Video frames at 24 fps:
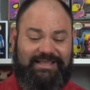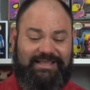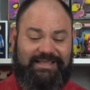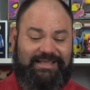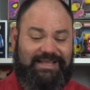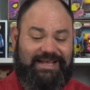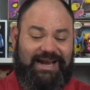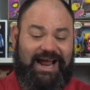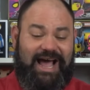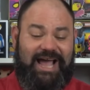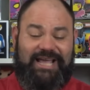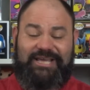
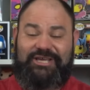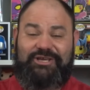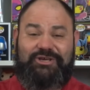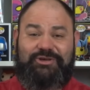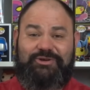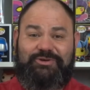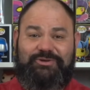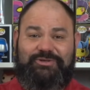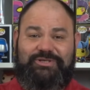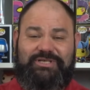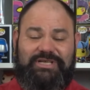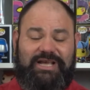that I
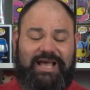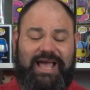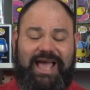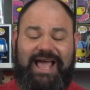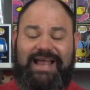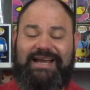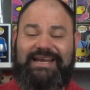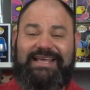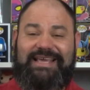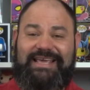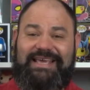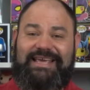use,
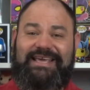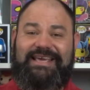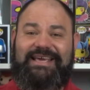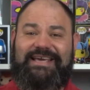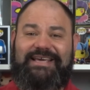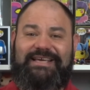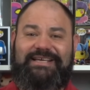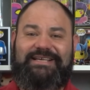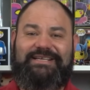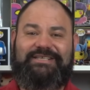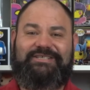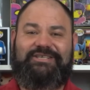and he
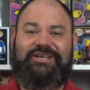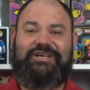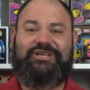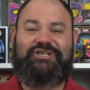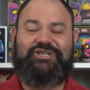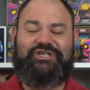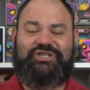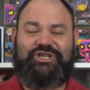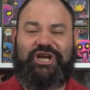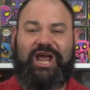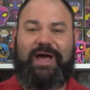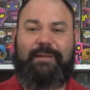is
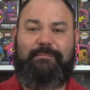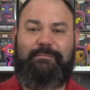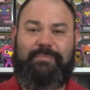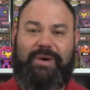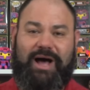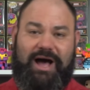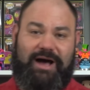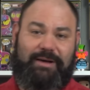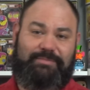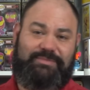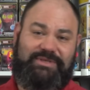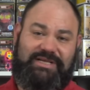
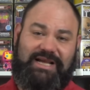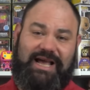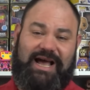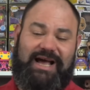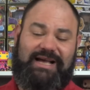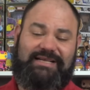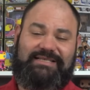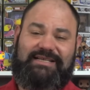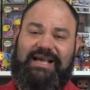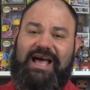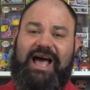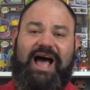GemPops,
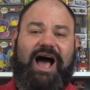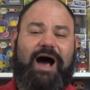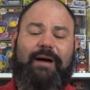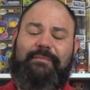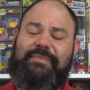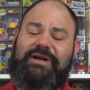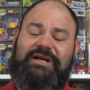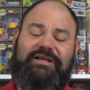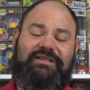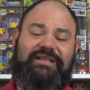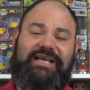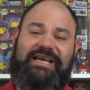guys. I'm
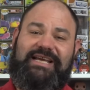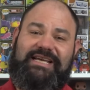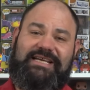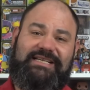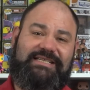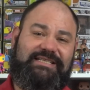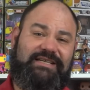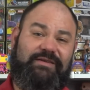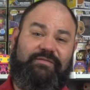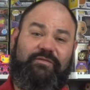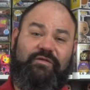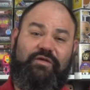going to link
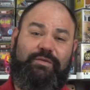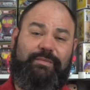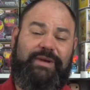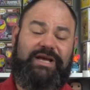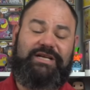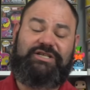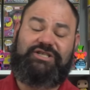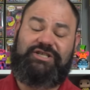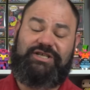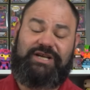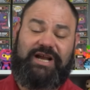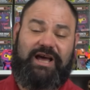his
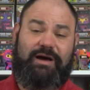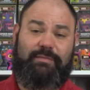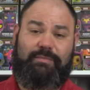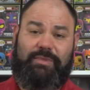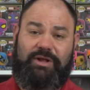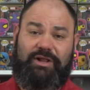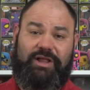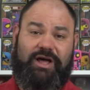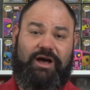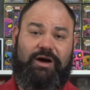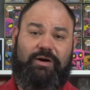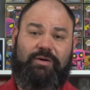information down
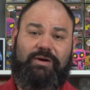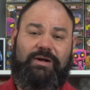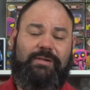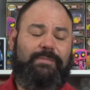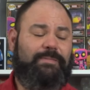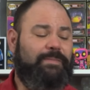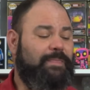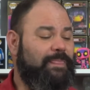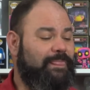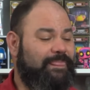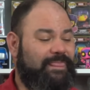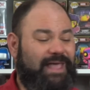below.
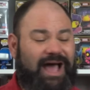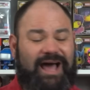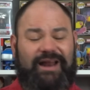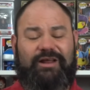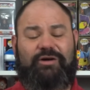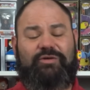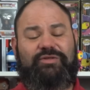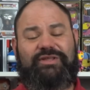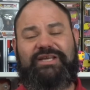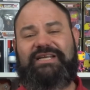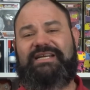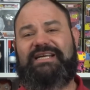Not
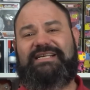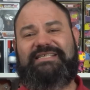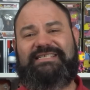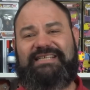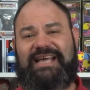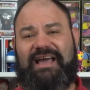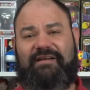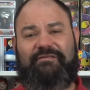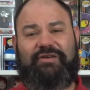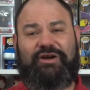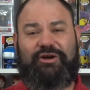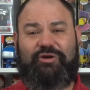only does
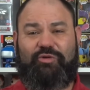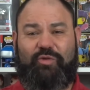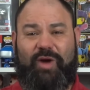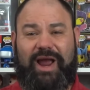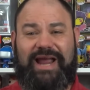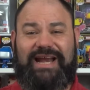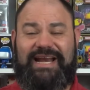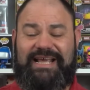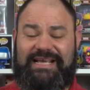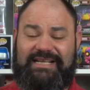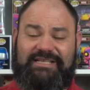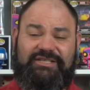he have a
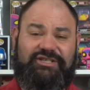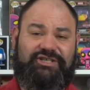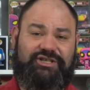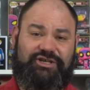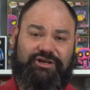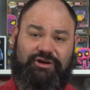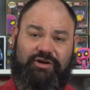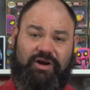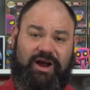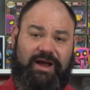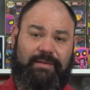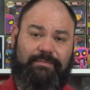great
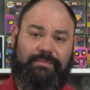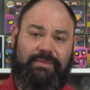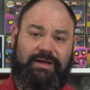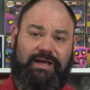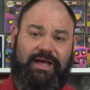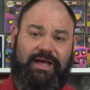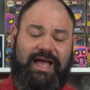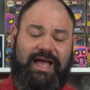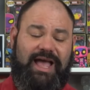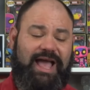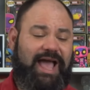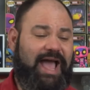Instagram,
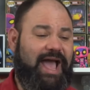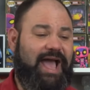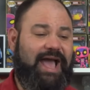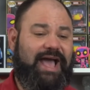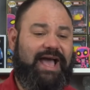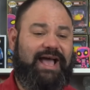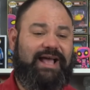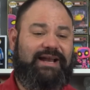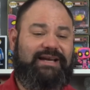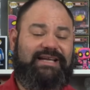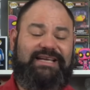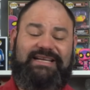
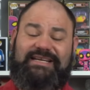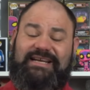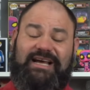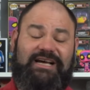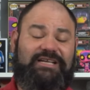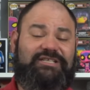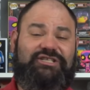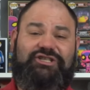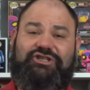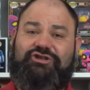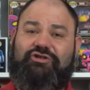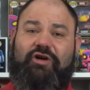and he
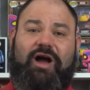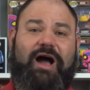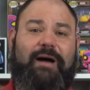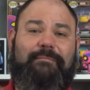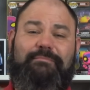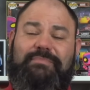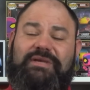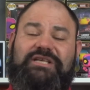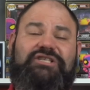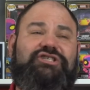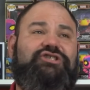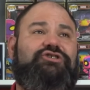does
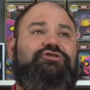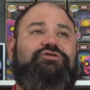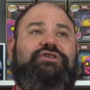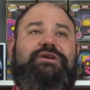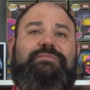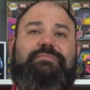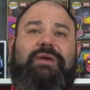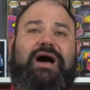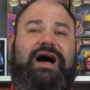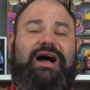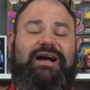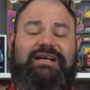drop
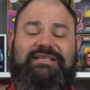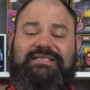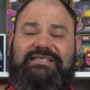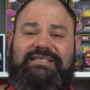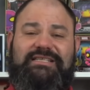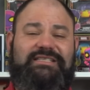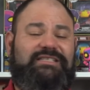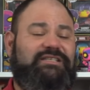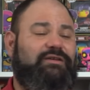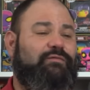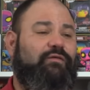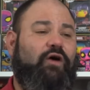mystery
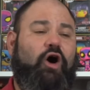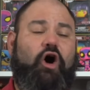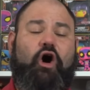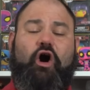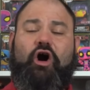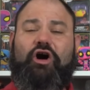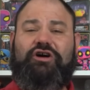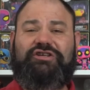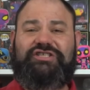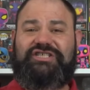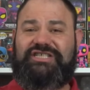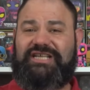boxes of
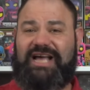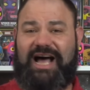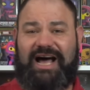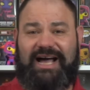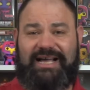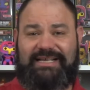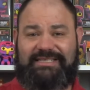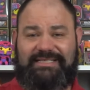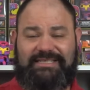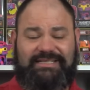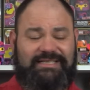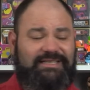all
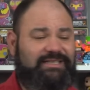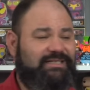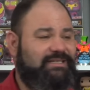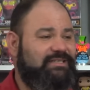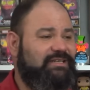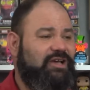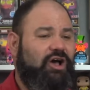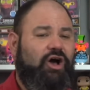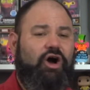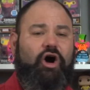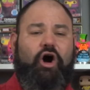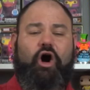
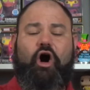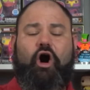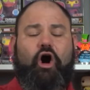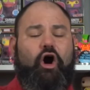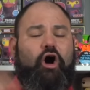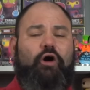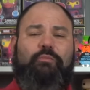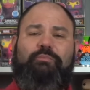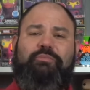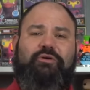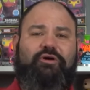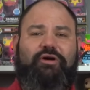sizes,
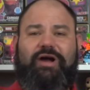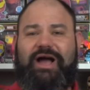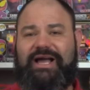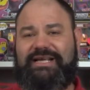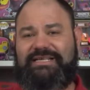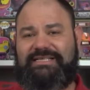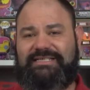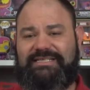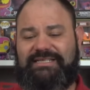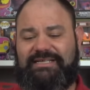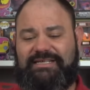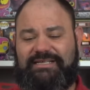all
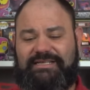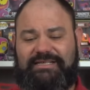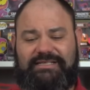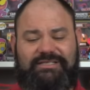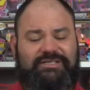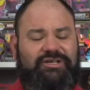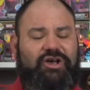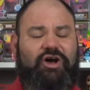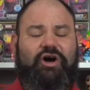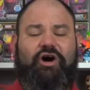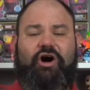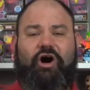
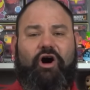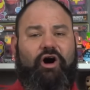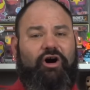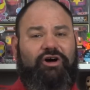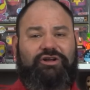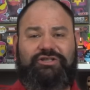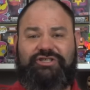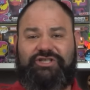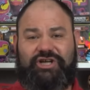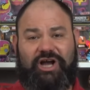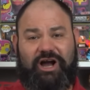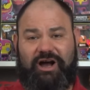prices,
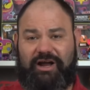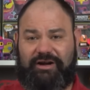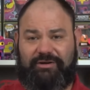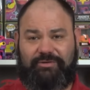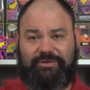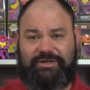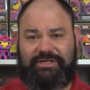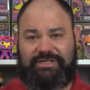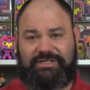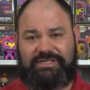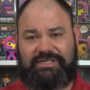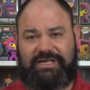all
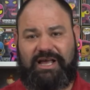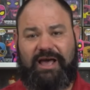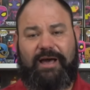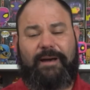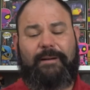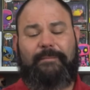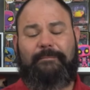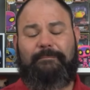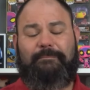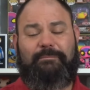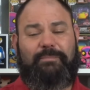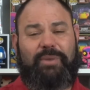genres,
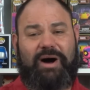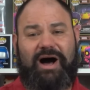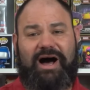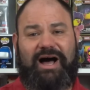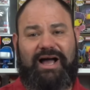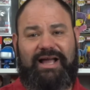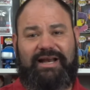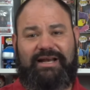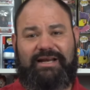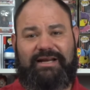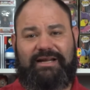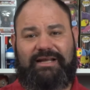
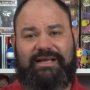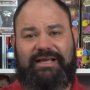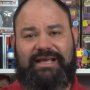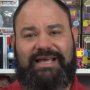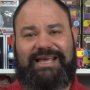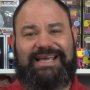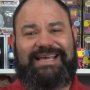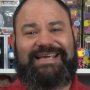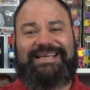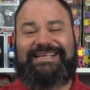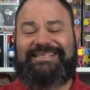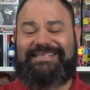but
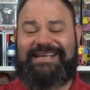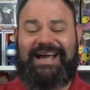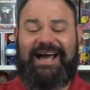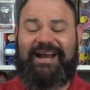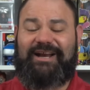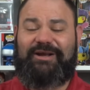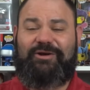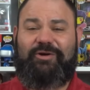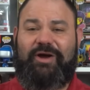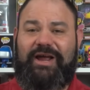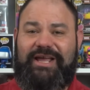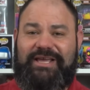he's
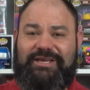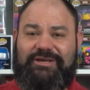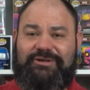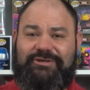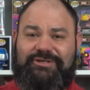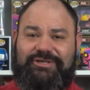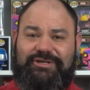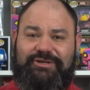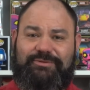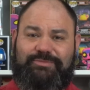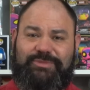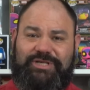got a great
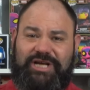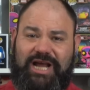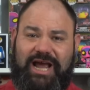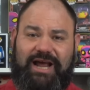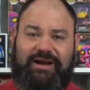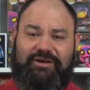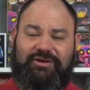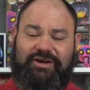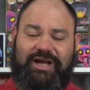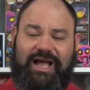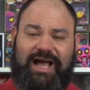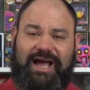YouTube
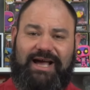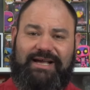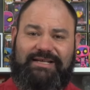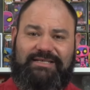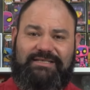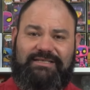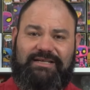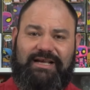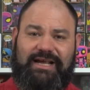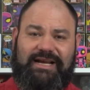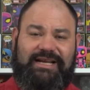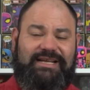channel,
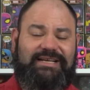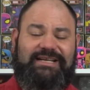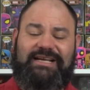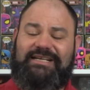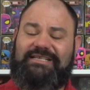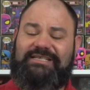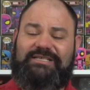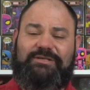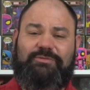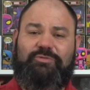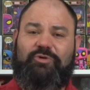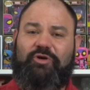guys, and he
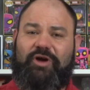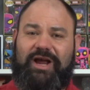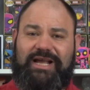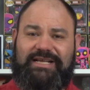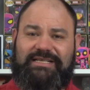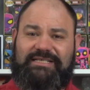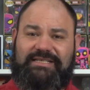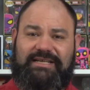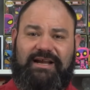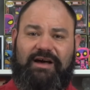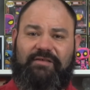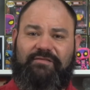does some
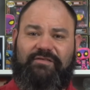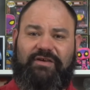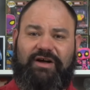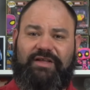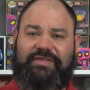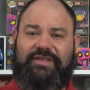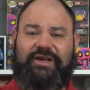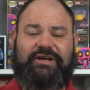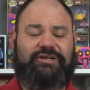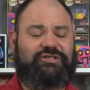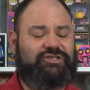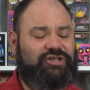great stuff
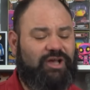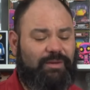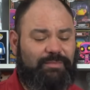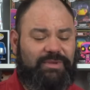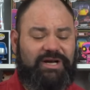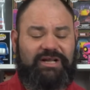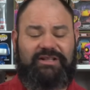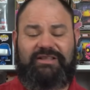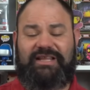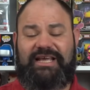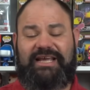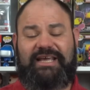on there. So I'm
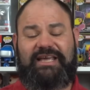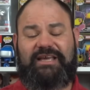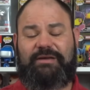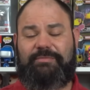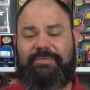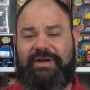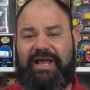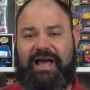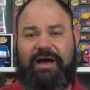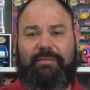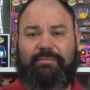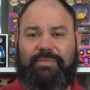going to link
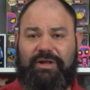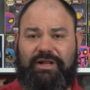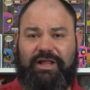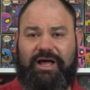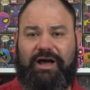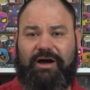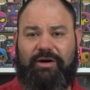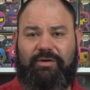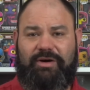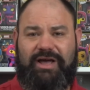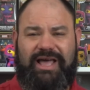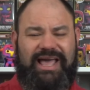him down
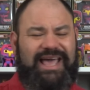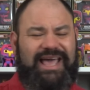below,